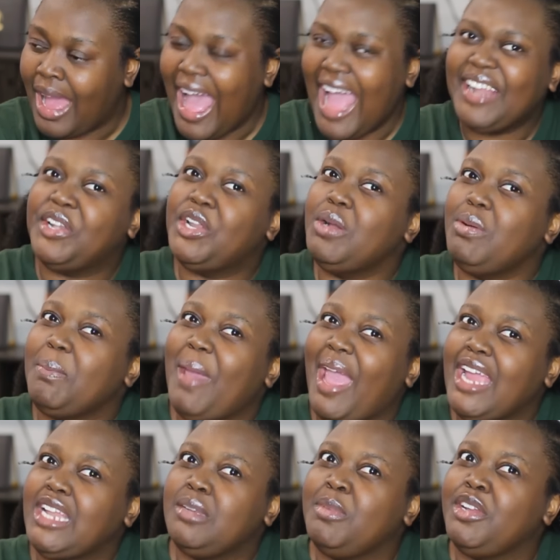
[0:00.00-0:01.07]
I knew it
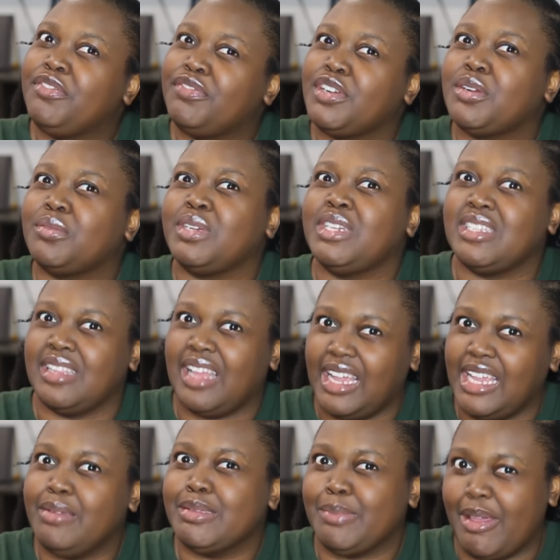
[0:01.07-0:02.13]
pained me for a reason that
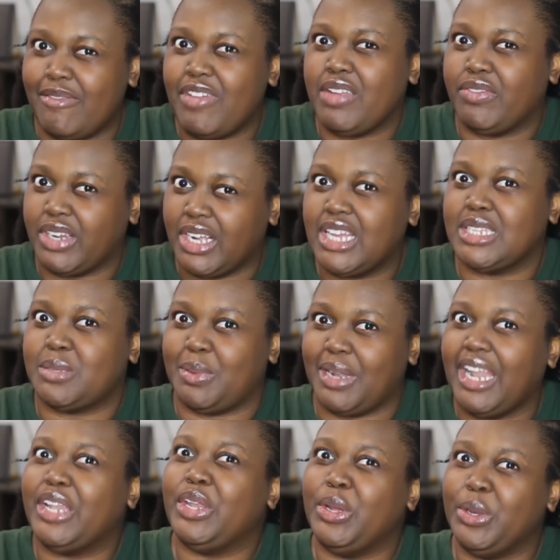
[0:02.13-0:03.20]
he was my favorite husband.
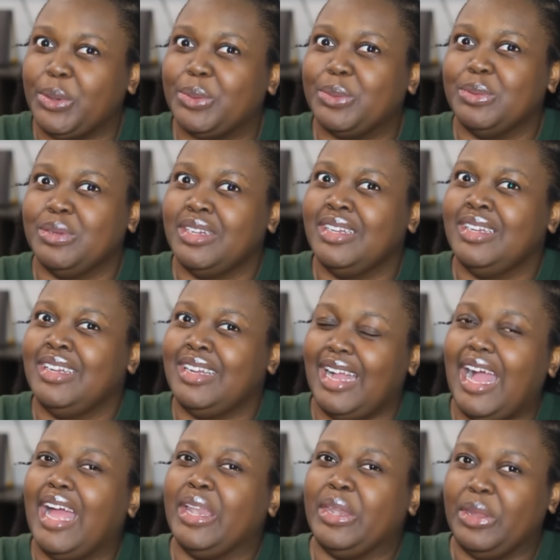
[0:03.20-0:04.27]
I
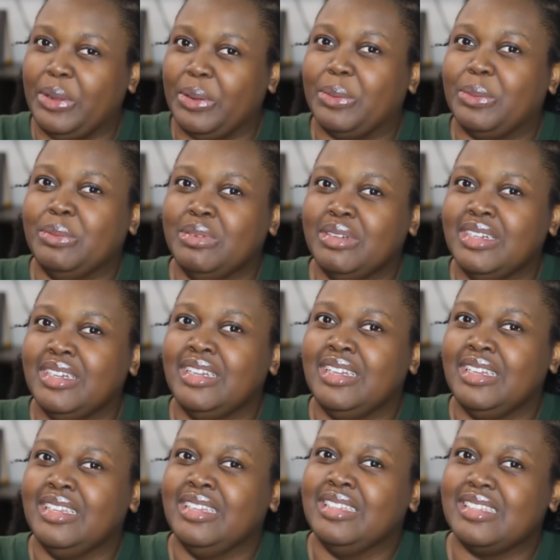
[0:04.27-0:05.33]
knew.
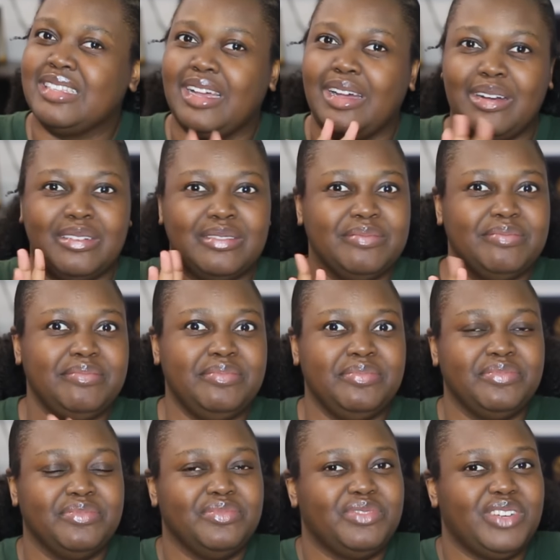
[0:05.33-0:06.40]
So,
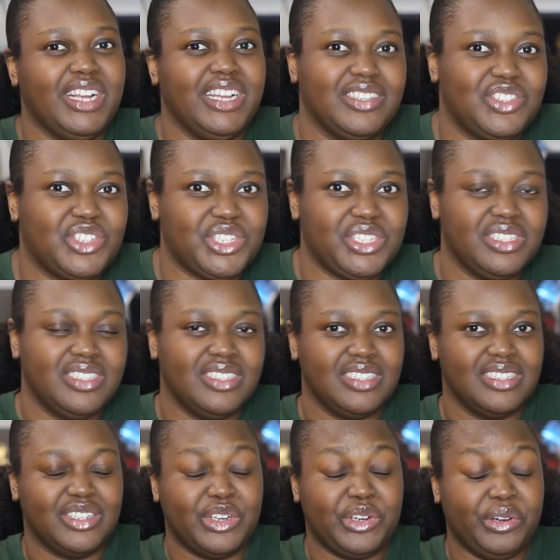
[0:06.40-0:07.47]
Ridge,
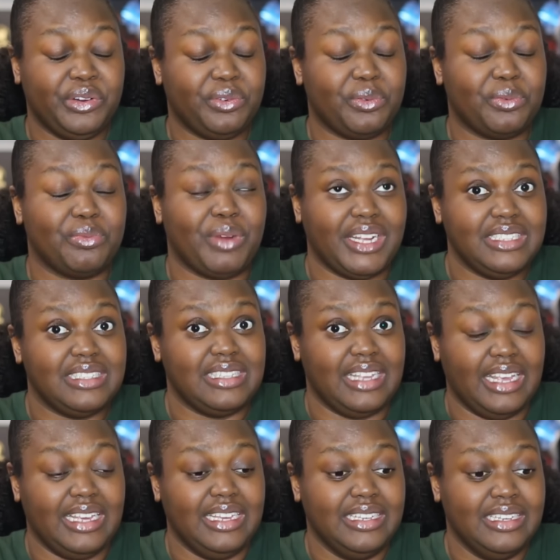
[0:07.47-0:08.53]

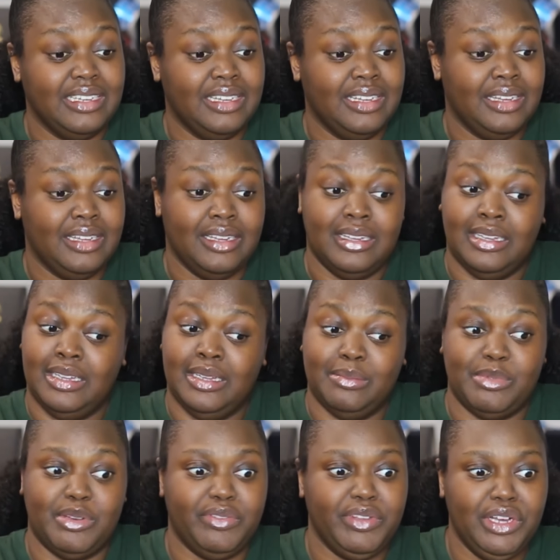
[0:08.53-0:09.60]
crazy.
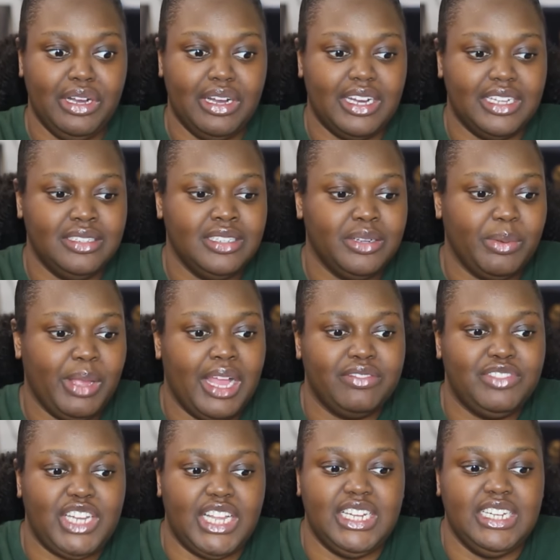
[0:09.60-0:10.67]
Moving on, we have
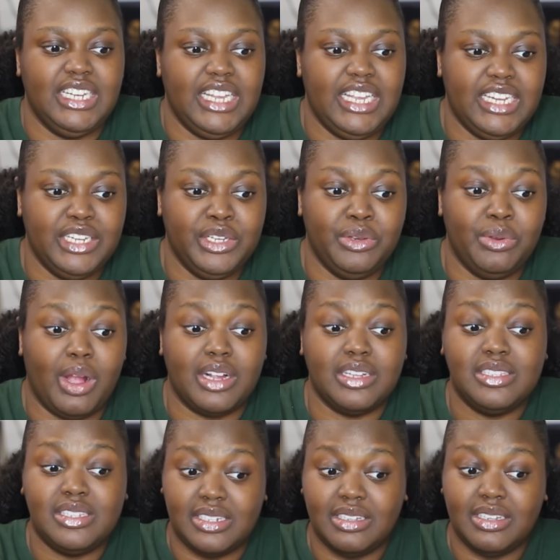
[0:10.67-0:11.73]
Jaden and Eden, who are
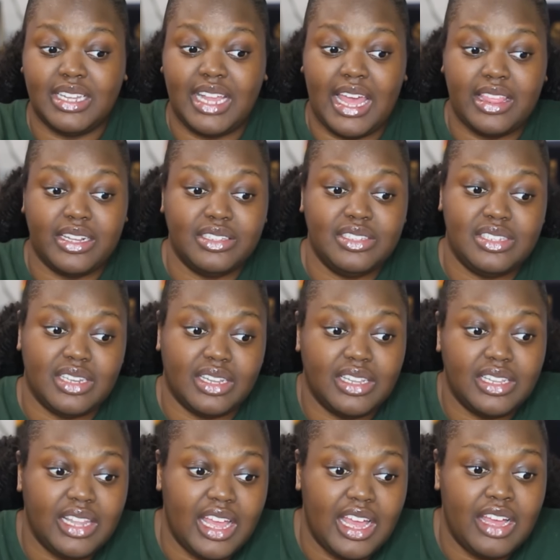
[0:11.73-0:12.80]
still together, still
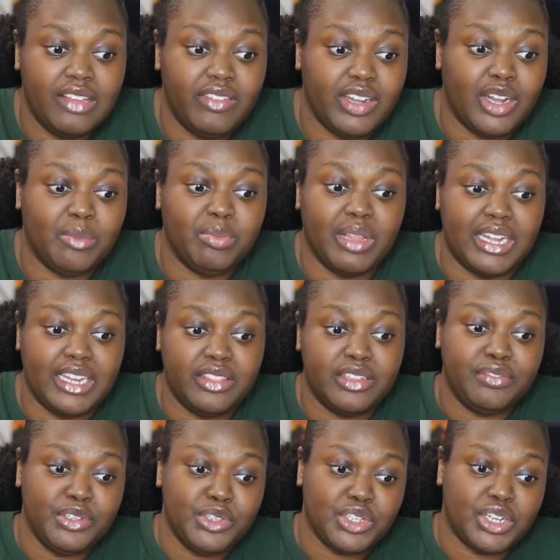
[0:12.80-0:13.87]
in love, and are planning their
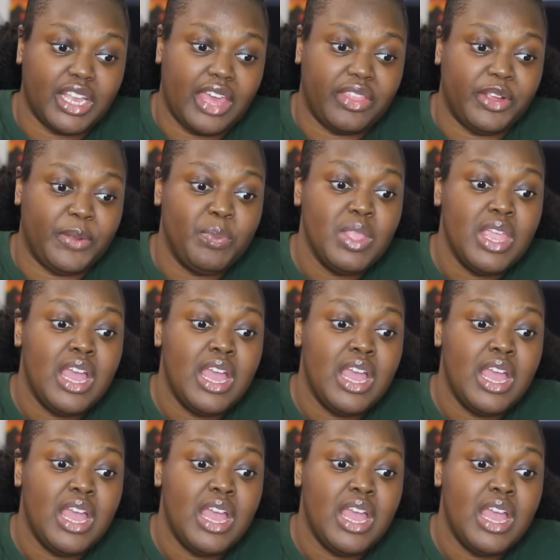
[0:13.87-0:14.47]
future together.